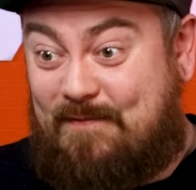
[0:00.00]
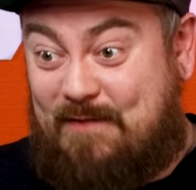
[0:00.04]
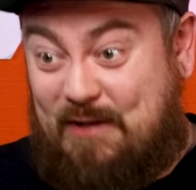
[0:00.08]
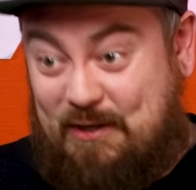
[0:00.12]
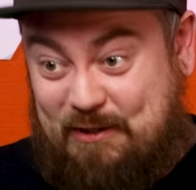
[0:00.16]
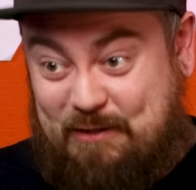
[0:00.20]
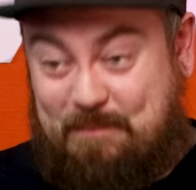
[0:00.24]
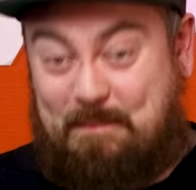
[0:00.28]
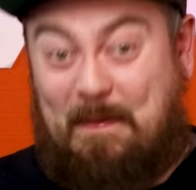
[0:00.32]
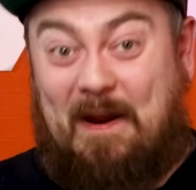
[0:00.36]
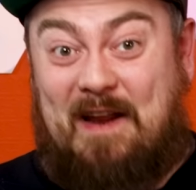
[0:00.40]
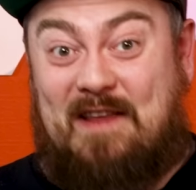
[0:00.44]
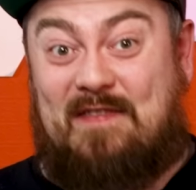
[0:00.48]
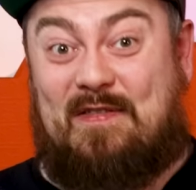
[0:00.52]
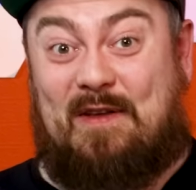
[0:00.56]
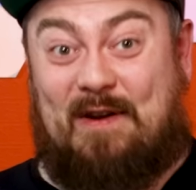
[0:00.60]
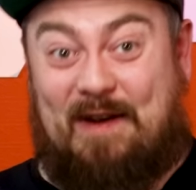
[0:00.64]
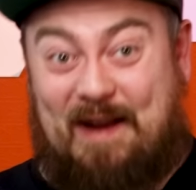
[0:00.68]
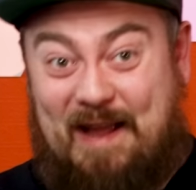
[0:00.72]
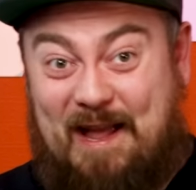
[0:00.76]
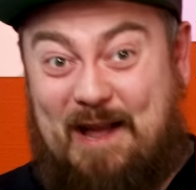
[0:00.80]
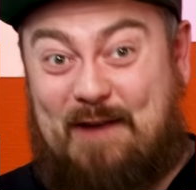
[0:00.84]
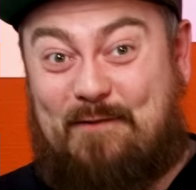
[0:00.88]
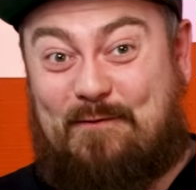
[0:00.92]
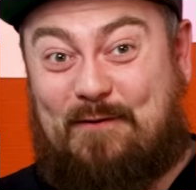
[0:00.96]
despite their
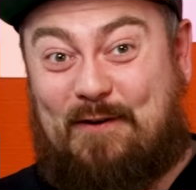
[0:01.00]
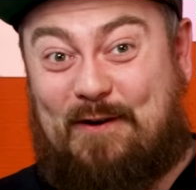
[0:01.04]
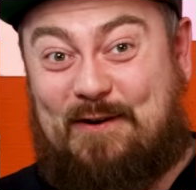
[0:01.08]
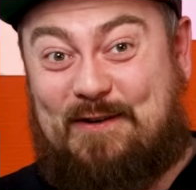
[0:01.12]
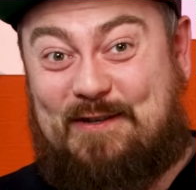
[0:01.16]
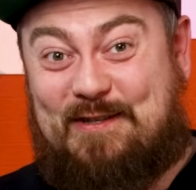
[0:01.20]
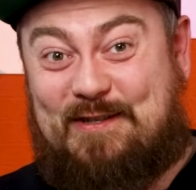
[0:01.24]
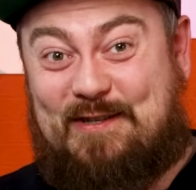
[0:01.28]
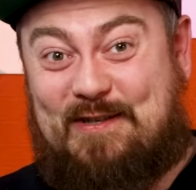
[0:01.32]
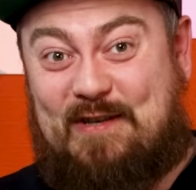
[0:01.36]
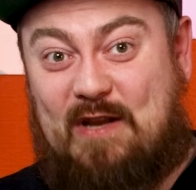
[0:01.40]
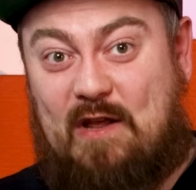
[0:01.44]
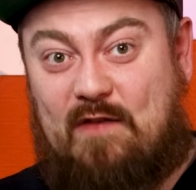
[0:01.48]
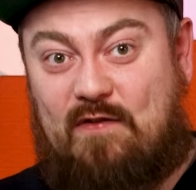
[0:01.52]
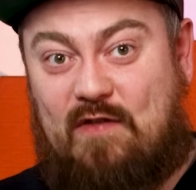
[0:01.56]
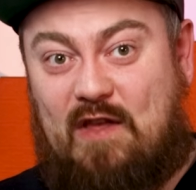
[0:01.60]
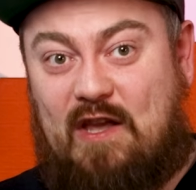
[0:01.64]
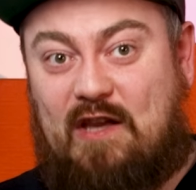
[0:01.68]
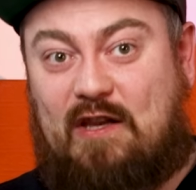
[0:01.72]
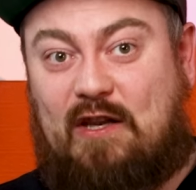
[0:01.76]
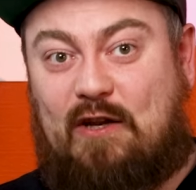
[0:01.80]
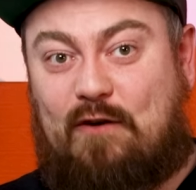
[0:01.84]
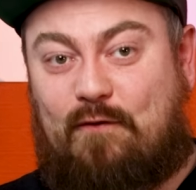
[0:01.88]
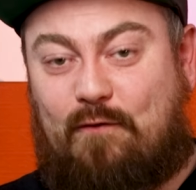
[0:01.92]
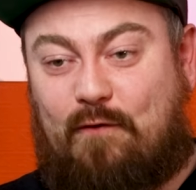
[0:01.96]
efforts, they
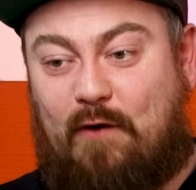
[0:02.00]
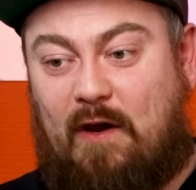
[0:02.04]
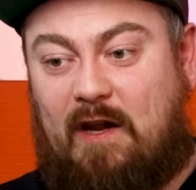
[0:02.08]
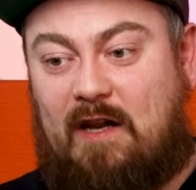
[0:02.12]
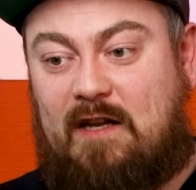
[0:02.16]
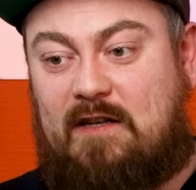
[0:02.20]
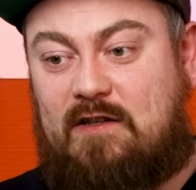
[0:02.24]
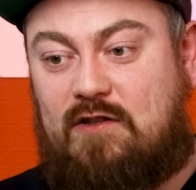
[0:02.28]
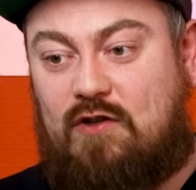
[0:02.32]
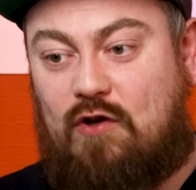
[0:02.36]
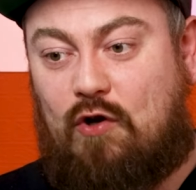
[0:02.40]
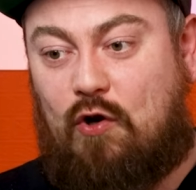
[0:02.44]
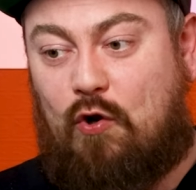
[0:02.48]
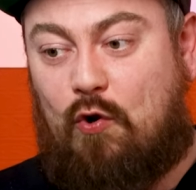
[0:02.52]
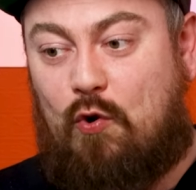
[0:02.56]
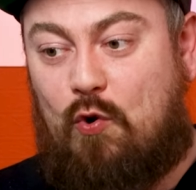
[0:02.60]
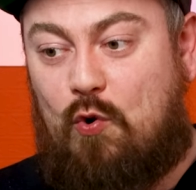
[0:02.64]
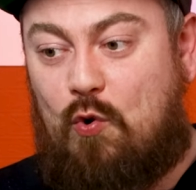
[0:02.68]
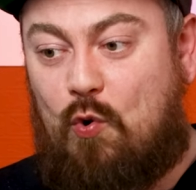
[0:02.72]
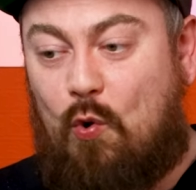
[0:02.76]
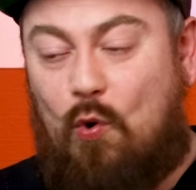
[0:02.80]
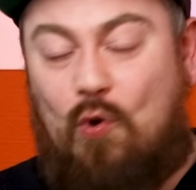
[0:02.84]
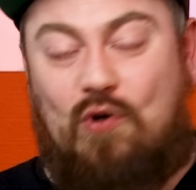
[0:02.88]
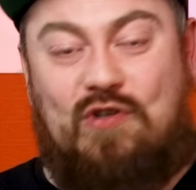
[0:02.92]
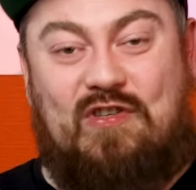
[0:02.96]
could find
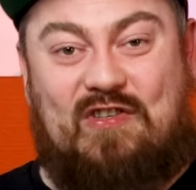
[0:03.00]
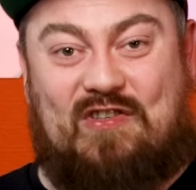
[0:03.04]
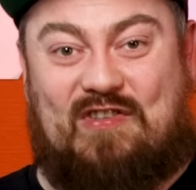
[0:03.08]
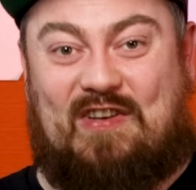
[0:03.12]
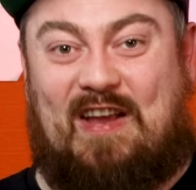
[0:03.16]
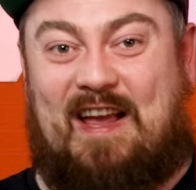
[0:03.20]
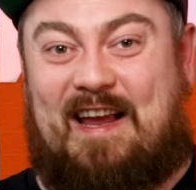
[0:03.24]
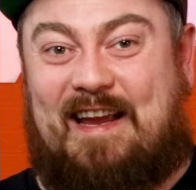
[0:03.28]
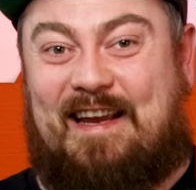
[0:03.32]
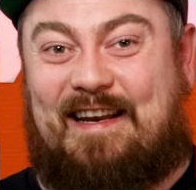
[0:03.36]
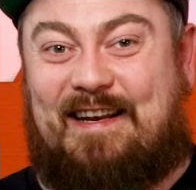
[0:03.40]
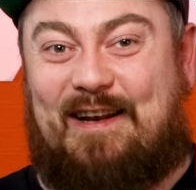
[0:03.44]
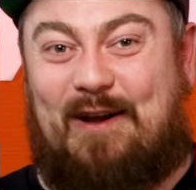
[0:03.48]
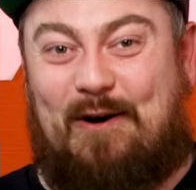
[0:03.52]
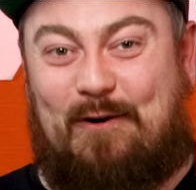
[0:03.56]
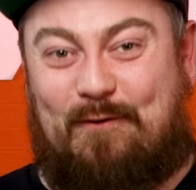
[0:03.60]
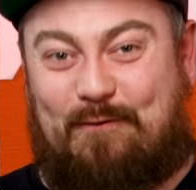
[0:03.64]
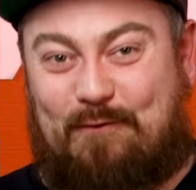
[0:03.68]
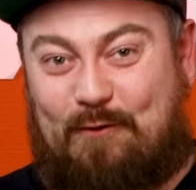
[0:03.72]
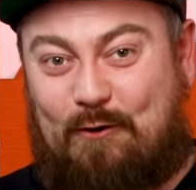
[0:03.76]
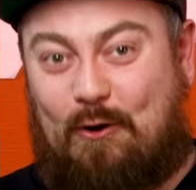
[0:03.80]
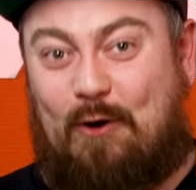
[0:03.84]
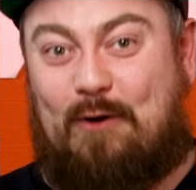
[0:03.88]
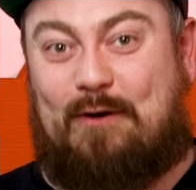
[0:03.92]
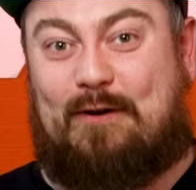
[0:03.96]
no sign of
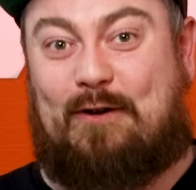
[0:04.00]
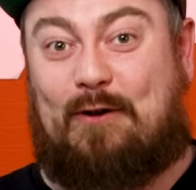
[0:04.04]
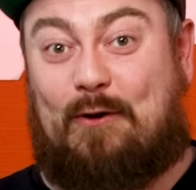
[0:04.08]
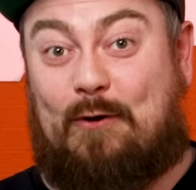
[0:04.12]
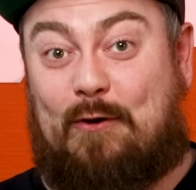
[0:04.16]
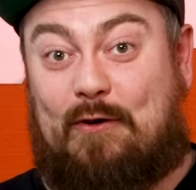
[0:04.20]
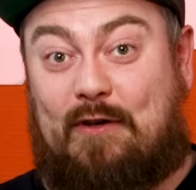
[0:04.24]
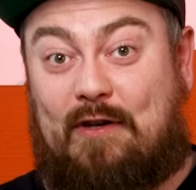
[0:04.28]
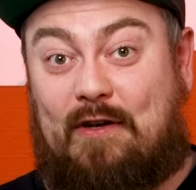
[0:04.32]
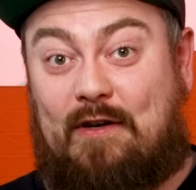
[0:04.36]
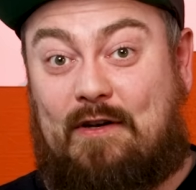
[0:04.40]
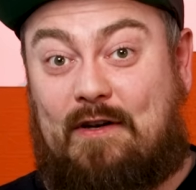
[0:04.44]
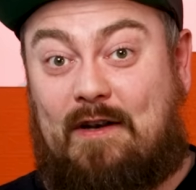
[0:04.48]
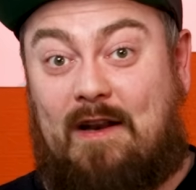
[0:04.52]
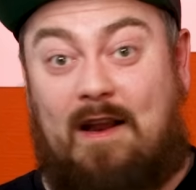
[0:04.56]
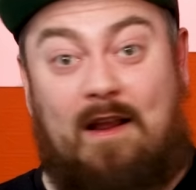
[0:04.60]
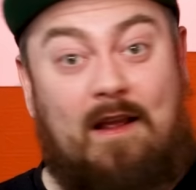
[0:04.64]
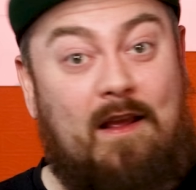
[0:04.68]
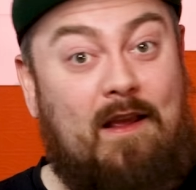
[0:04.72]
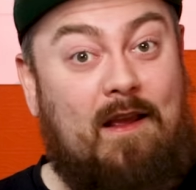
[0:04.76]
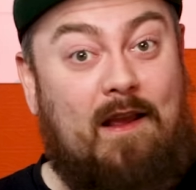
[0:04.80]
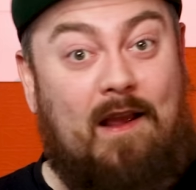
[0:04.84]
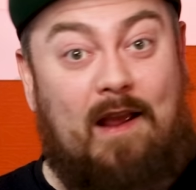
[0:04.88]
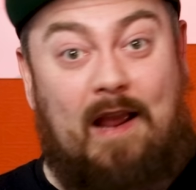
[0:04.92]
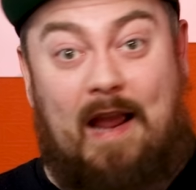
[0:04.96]
Lord Lucan
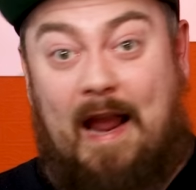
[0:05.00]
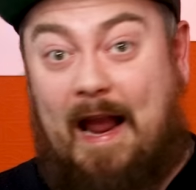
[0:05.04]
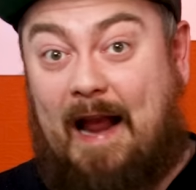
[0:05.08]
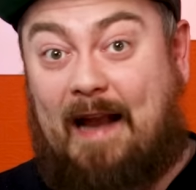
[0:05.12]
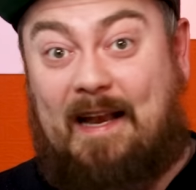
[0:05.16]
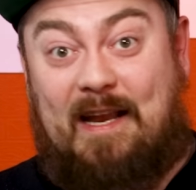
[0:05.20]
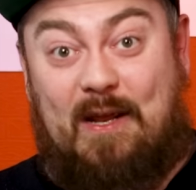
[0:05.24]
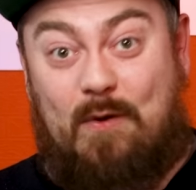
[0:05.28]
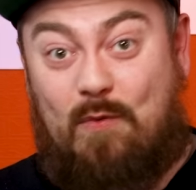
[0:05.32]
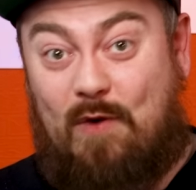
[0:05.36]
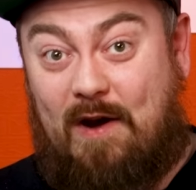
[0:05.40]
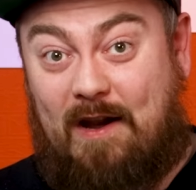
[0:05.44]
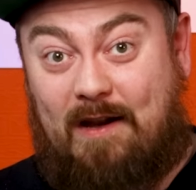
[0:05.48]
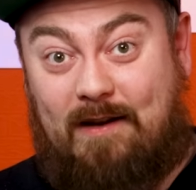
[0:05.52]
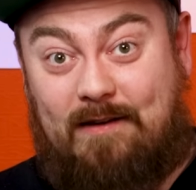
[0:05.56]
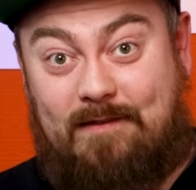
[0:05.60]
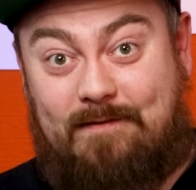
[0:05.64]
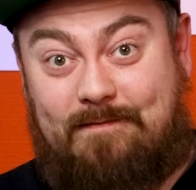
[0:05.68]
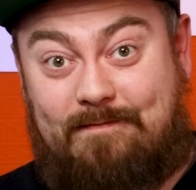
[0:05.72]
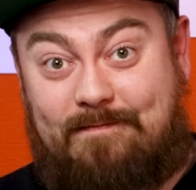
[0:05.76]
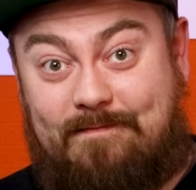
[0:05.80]
anywhere.